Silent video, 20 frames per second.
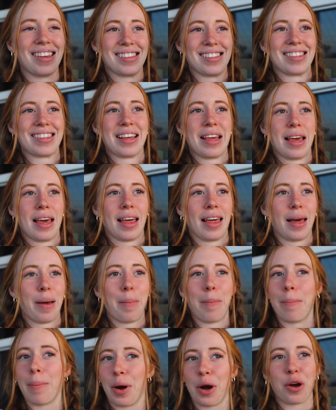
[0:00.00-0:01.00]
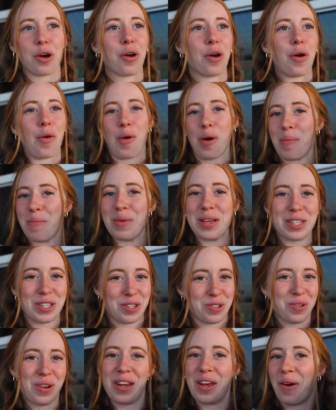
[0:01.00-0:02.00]
is murder or
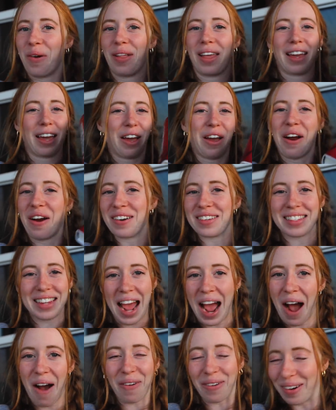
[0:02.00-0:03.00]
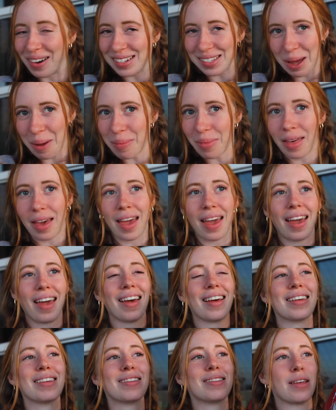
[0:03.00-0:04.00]
mystery or like a cursed town or
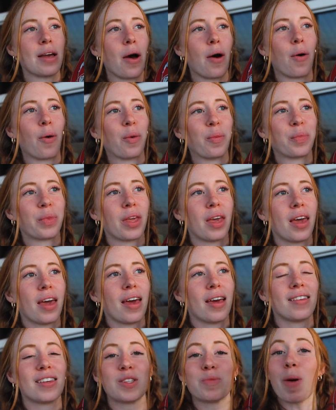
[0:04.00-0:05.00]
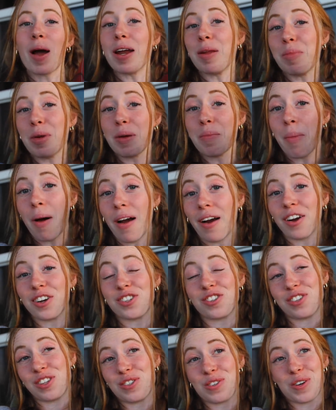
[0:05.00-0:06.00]
something. So despite it being
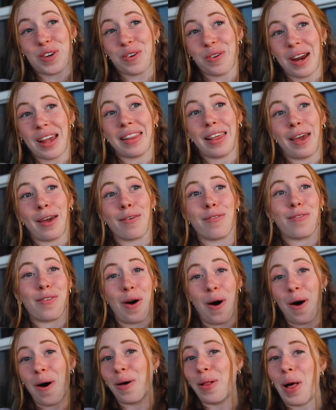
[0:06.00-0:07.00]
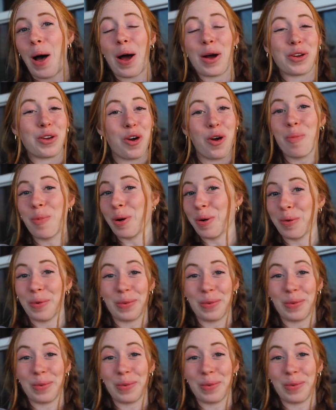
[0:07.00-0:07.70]
March, these are great like fall October